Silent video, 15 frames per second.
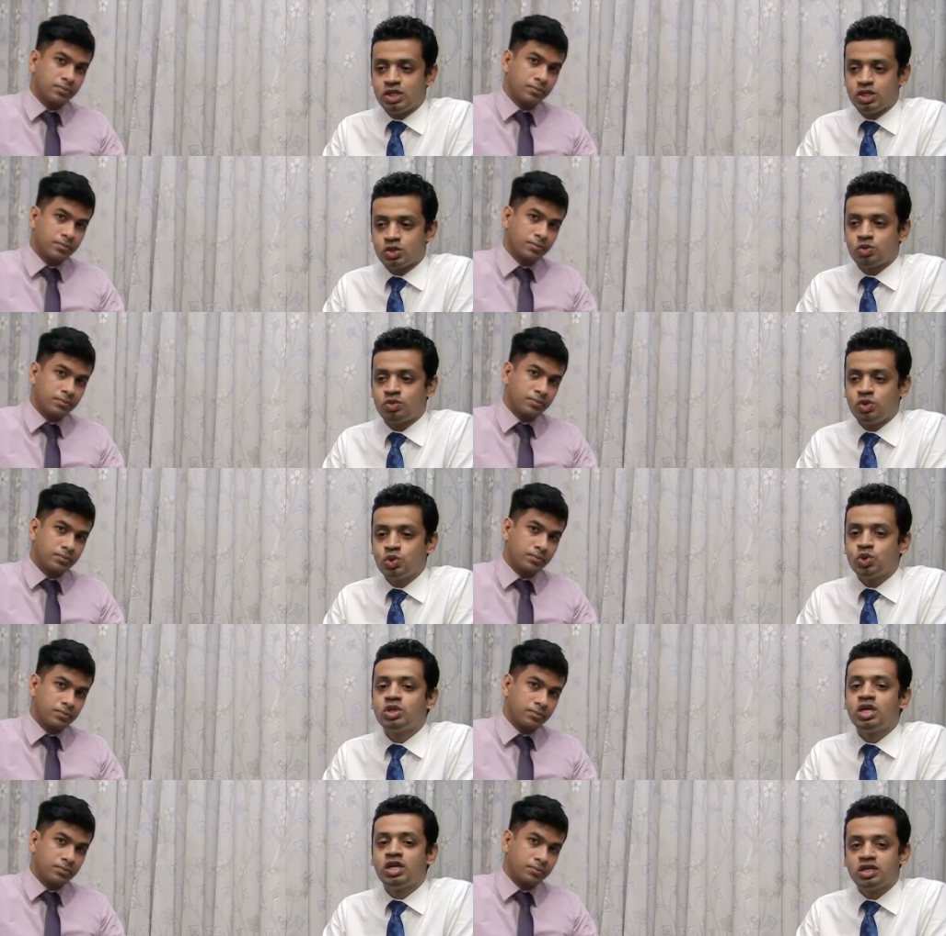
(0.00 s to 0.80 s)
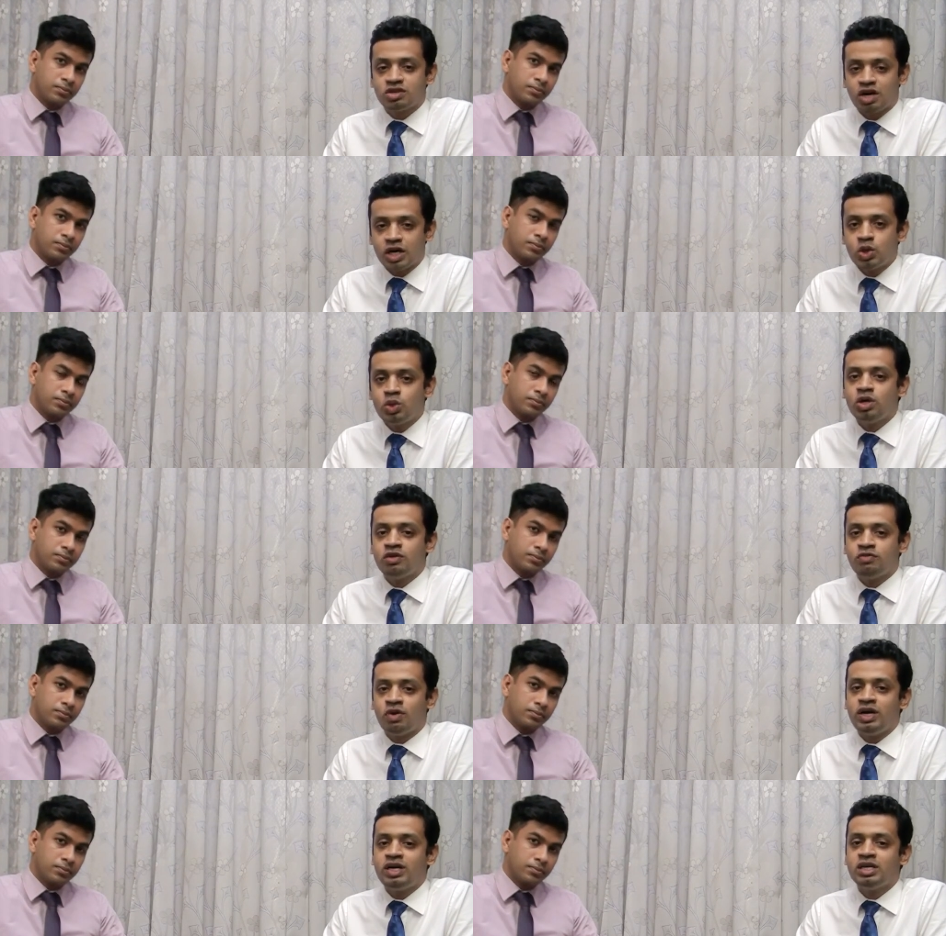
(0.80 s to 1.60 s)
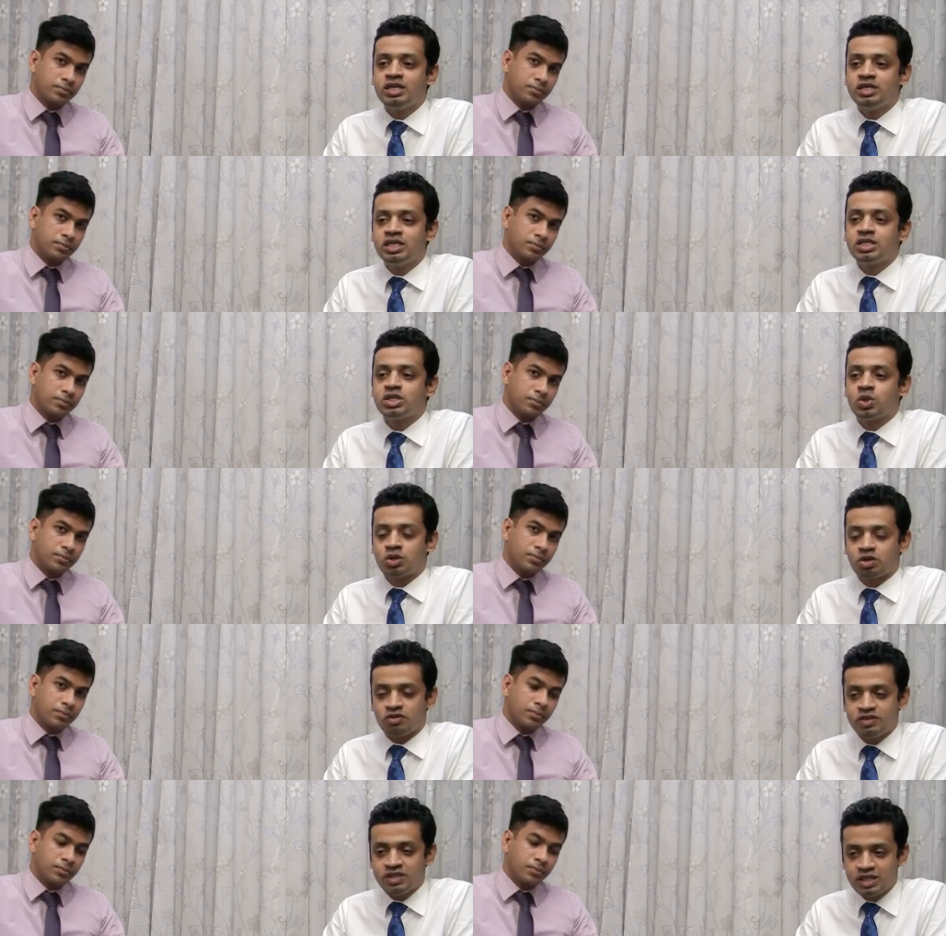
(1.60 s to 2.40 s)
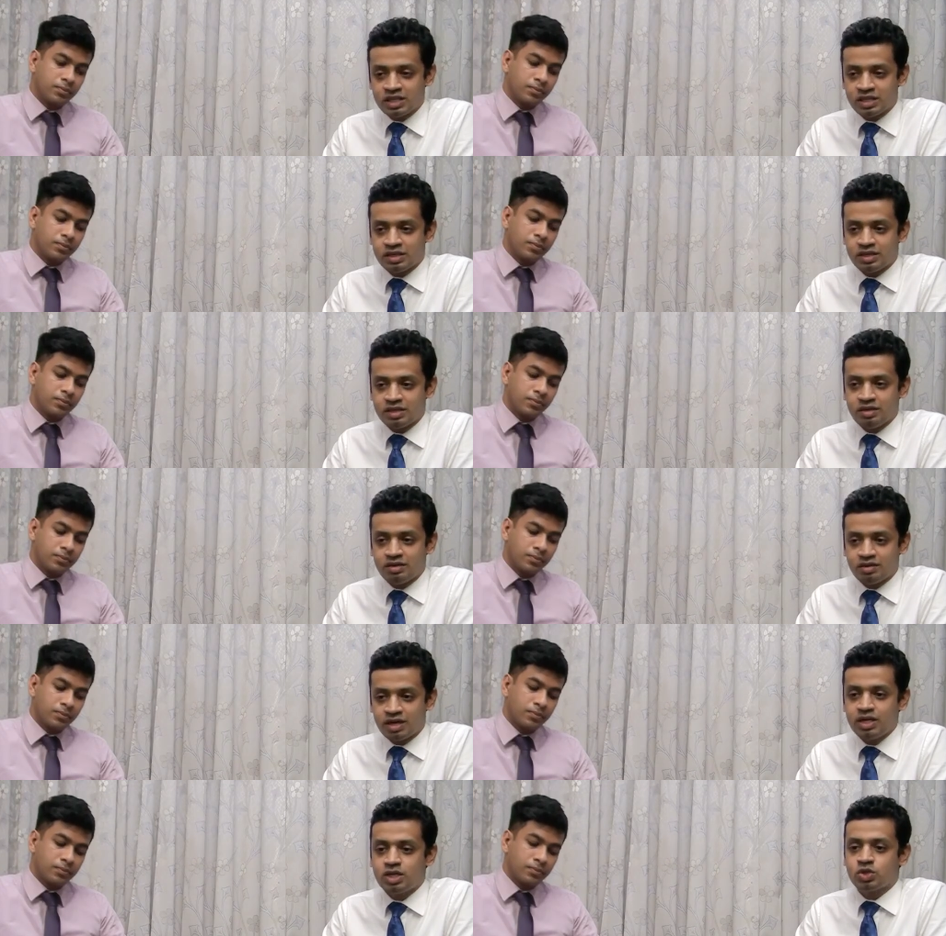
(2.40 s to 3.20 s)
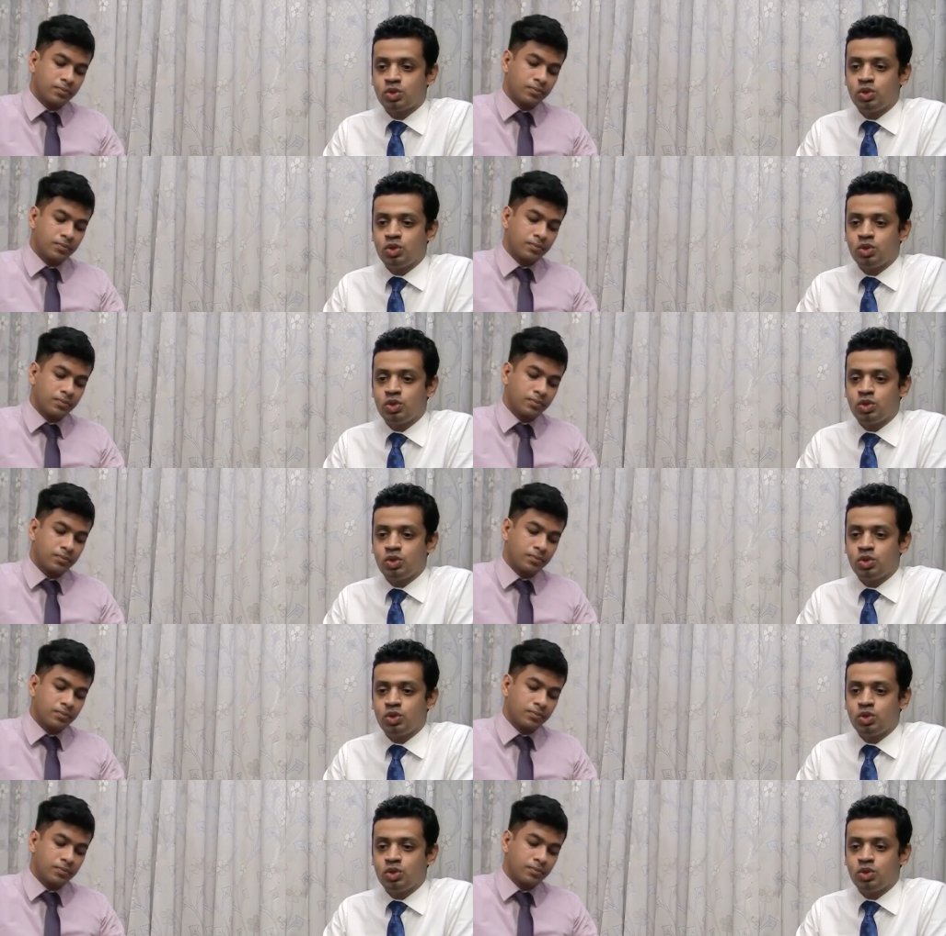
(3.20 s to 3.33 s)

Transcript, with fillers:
Speaker 1: So you should try to avoid this sort of a thing, right?